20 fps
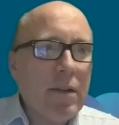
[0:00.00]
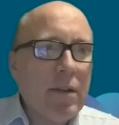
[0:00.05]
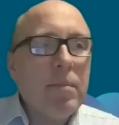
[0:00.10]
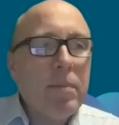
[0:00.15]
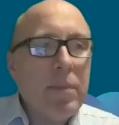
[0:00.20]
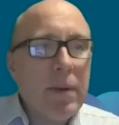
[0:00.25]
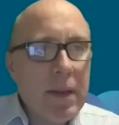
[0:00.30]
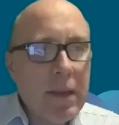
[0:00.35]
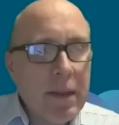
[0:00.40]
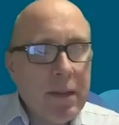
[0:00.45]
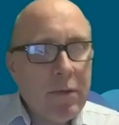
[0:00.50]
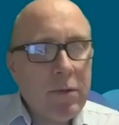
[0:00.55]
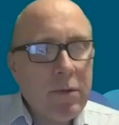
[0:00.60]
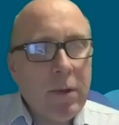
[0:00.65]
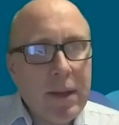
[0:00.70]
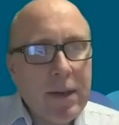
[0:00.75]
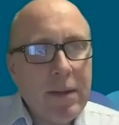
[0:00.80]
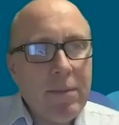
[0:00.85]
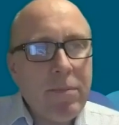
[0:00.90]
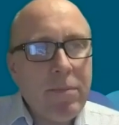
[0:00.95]
But it is
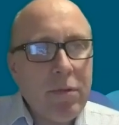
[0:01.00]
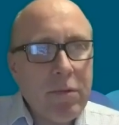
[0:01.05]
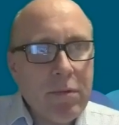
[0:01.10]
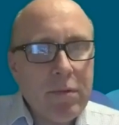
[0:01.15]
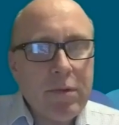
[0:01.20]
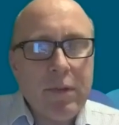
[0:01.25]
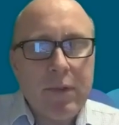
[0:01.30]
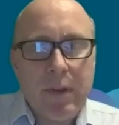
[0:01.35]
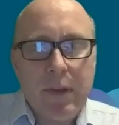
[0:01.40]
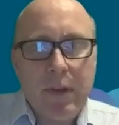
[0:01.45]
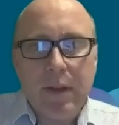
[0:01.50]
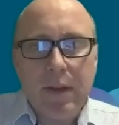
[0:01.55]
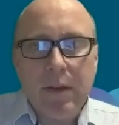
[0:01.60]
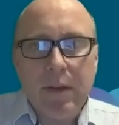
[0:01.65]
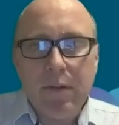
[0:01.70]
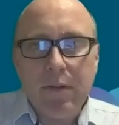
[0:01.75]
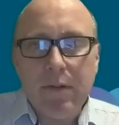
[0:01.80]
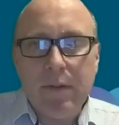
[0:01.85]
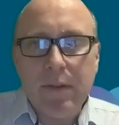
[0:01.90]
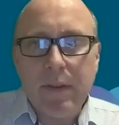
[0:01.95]
quite an important
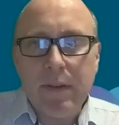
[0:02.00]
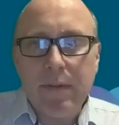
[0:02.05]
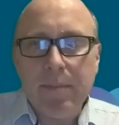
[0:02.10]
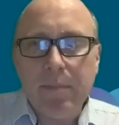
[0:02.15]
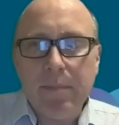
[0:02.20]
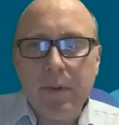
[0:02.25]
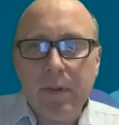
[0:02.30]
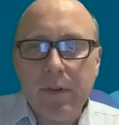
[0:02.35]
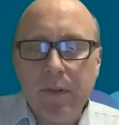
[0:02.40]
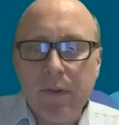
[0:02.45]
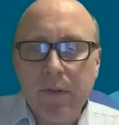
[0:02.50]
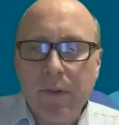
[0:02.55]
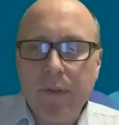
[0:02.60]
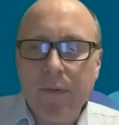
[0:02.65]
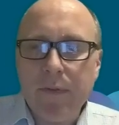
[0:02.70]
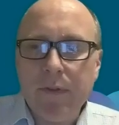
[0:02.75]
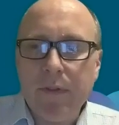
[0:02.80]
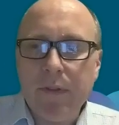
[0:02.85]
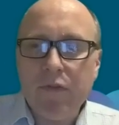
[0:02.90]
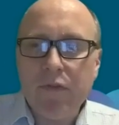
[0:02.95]
diagnosis because
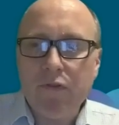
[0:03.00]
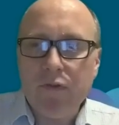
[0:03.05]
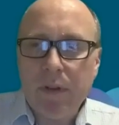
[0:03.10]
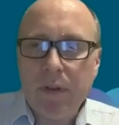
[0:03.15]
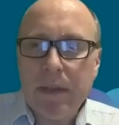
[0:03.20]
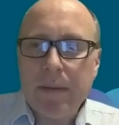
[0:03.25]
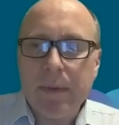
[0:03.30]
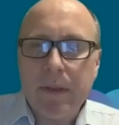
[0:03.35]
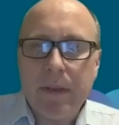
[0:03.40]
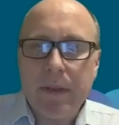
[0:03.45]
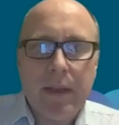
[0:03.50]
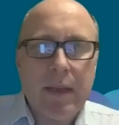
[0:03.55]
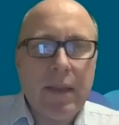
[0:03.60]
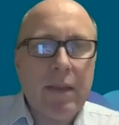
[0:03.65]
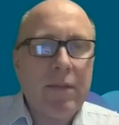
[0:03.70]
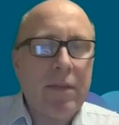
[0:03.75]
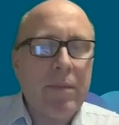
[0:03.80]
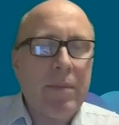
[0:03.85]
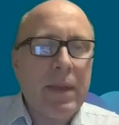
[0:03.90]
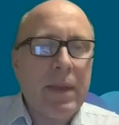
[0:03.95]
often the treatment
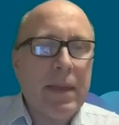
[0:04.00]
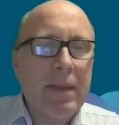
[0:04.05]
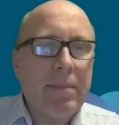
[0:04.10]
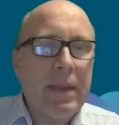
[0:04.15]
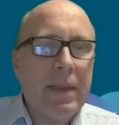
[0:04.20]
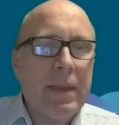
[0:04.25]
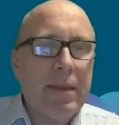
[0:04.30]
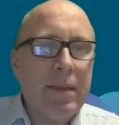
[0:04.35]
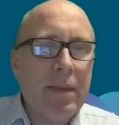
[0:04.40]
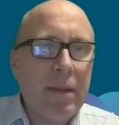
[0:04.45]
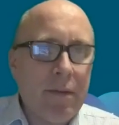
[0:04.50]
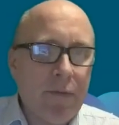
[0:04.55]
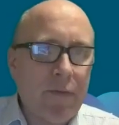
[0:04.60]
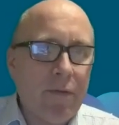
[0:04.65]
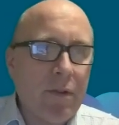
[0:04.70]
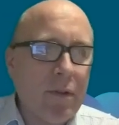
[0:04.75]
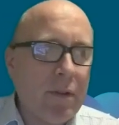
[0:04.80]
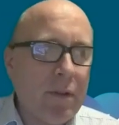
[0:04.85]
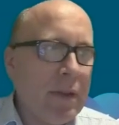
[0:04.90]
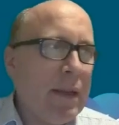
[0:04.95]
needs to be a bit
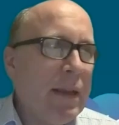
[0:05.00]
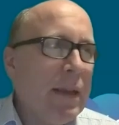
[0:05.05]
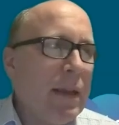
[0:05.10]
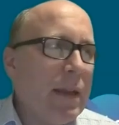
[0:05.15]
different.